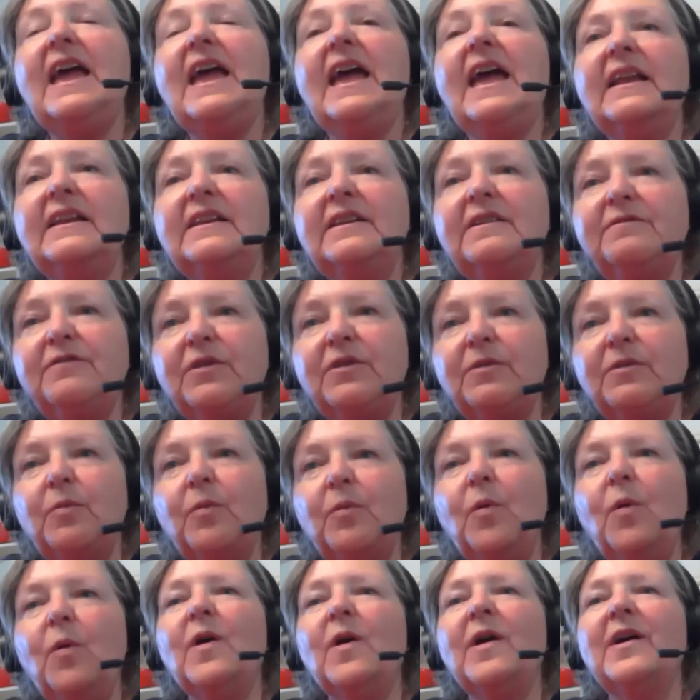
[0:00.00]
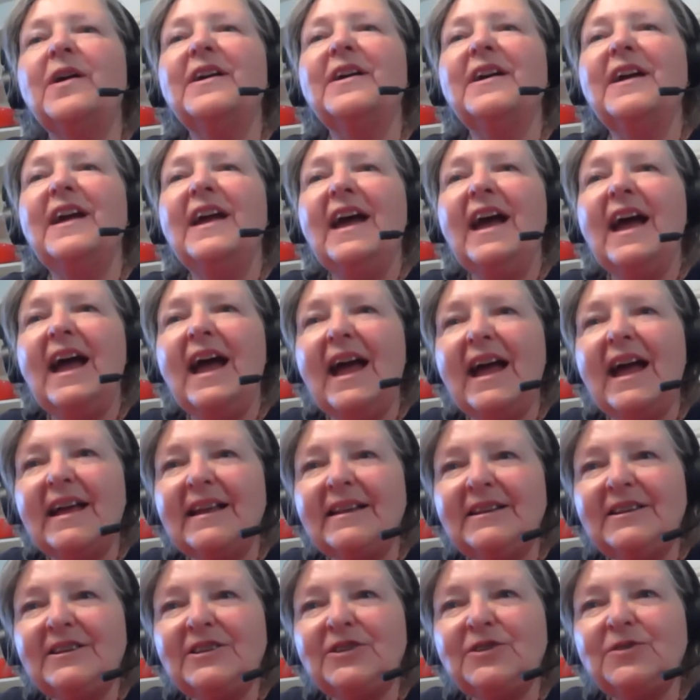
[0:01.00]
end of the war,
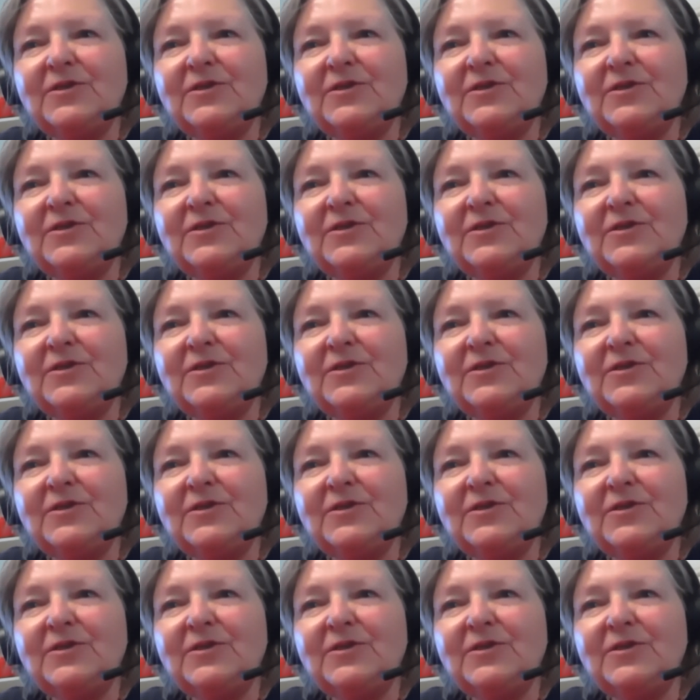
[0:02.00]
and